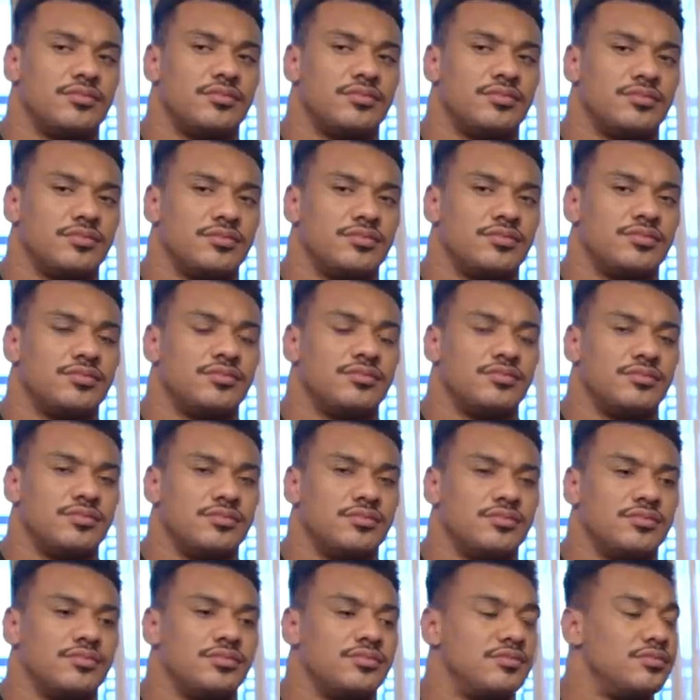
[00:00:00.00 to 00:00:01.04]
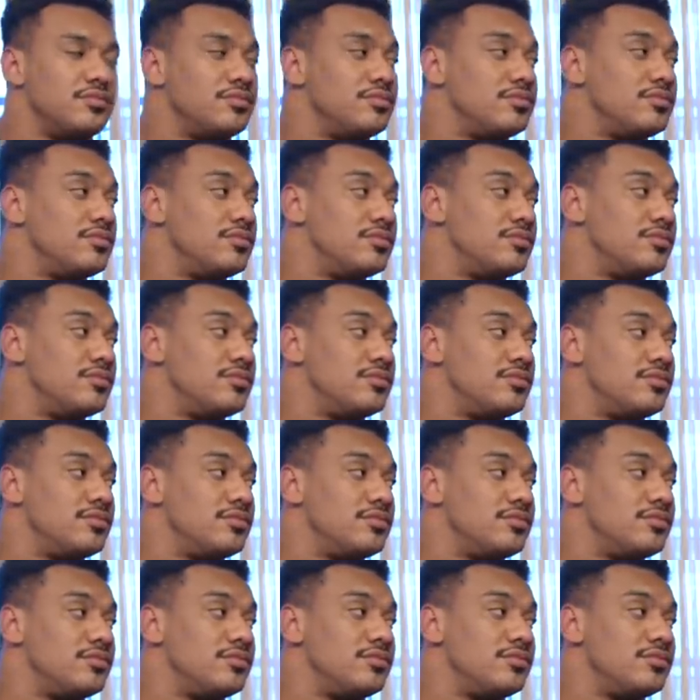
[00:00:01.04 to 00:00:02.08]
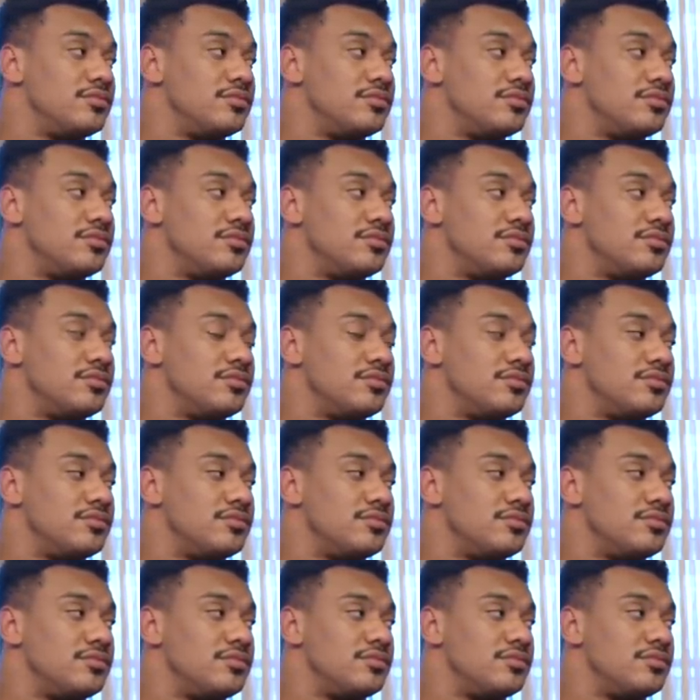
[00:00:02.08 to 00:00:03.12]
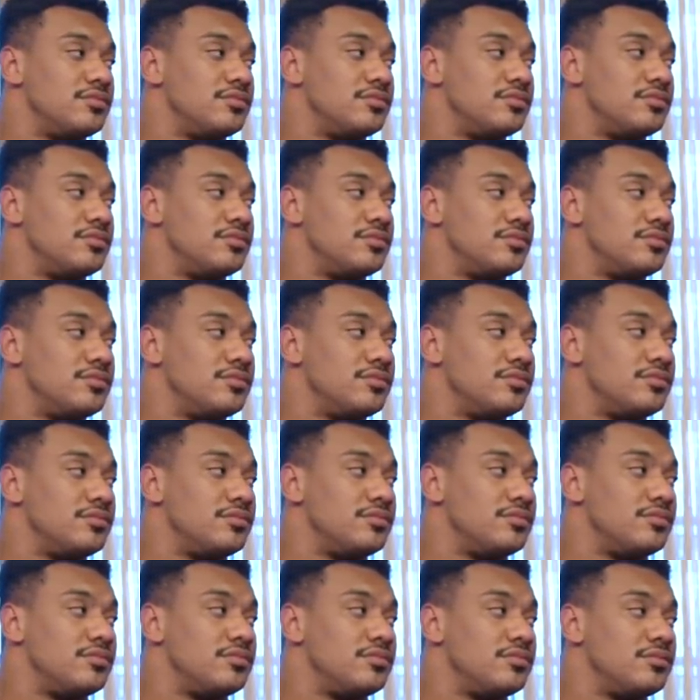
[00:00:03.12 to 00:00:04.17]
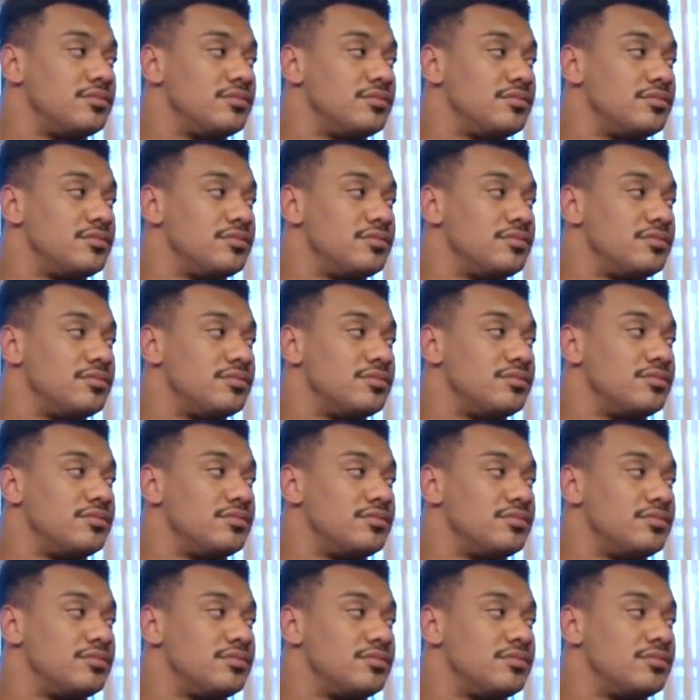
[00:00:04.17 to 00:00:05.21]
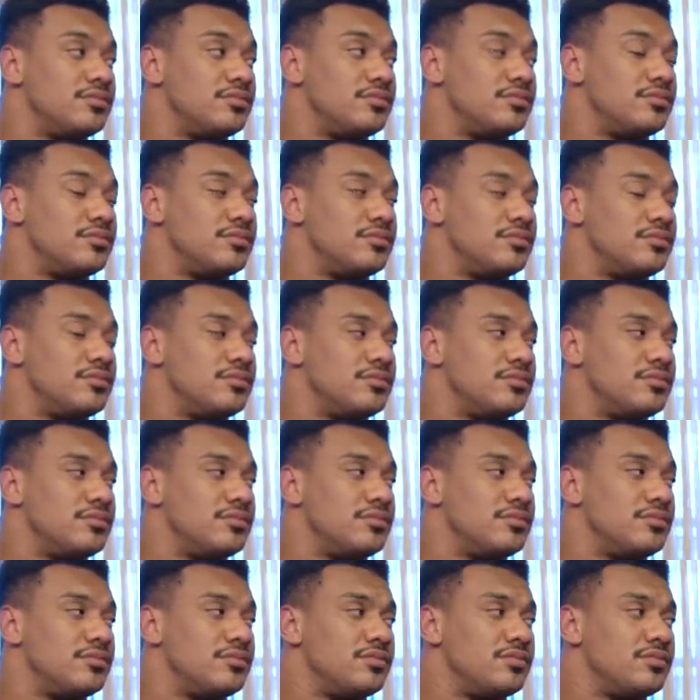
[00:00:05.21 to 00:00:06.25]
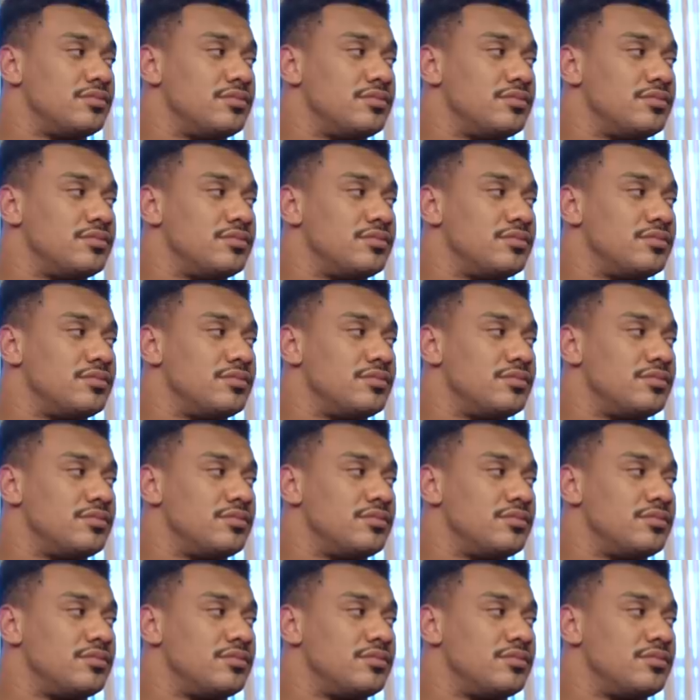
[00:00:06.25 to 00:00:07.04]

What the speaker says: (not speaking)